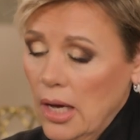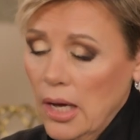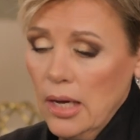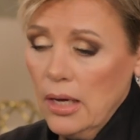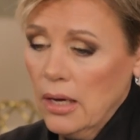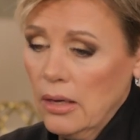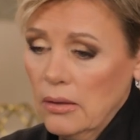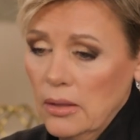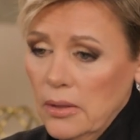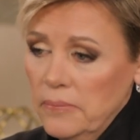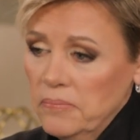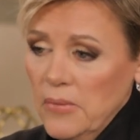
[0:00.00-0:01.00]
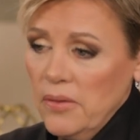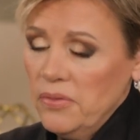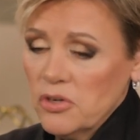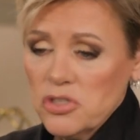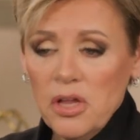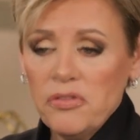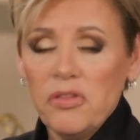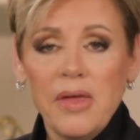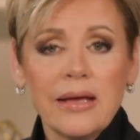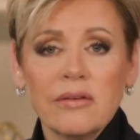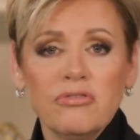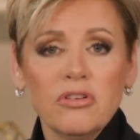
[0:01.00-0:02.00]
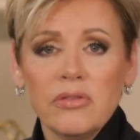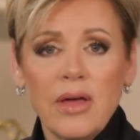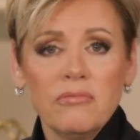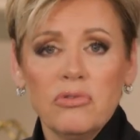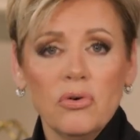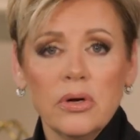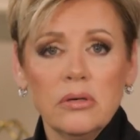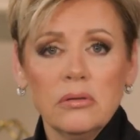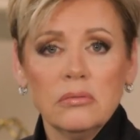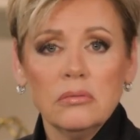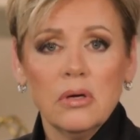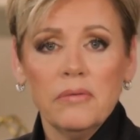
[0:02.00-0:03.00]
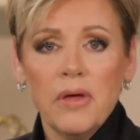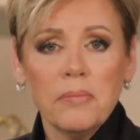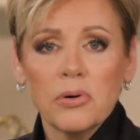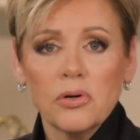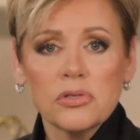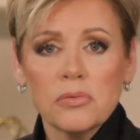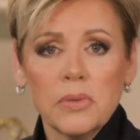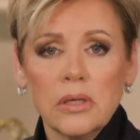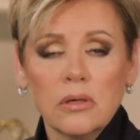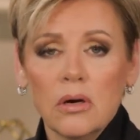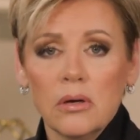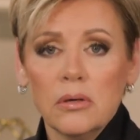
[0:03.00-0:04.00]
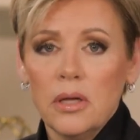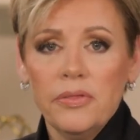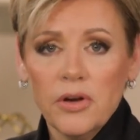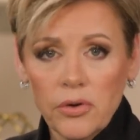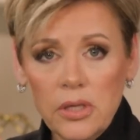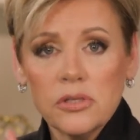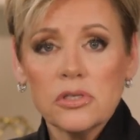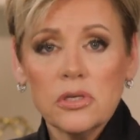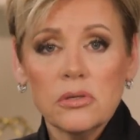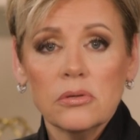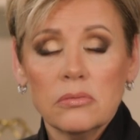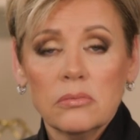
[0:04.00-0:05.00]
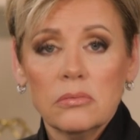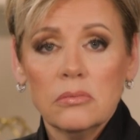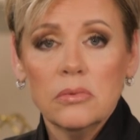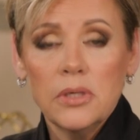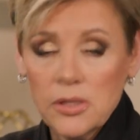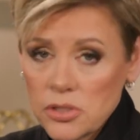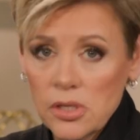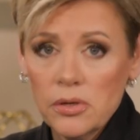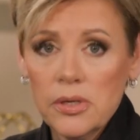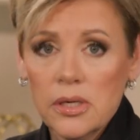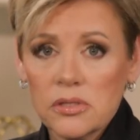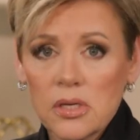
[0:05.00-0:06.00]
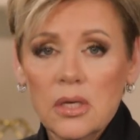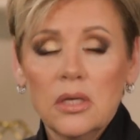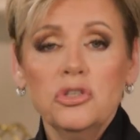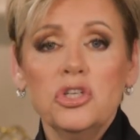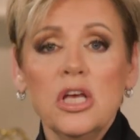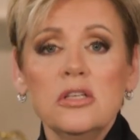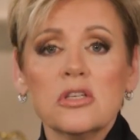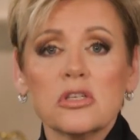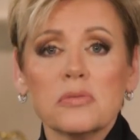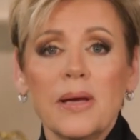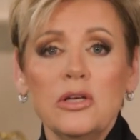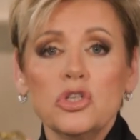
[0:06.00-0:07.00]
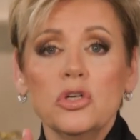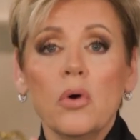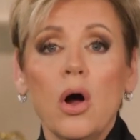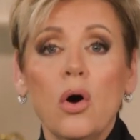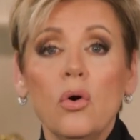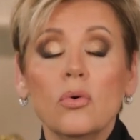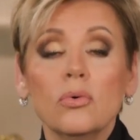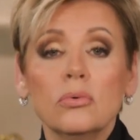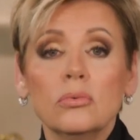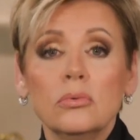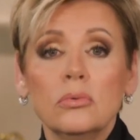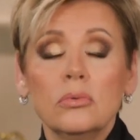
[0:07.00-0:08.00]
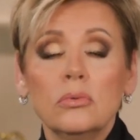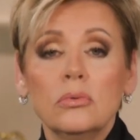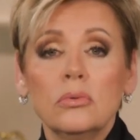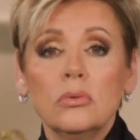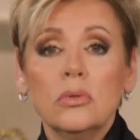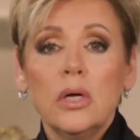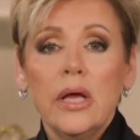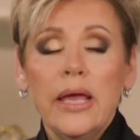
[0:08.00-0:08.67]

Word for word: I, uh, there's nothing that can fill that void of that person being gone. There is too. Oh, yes, yes, there is. is. Jesus makes you whole. Yes.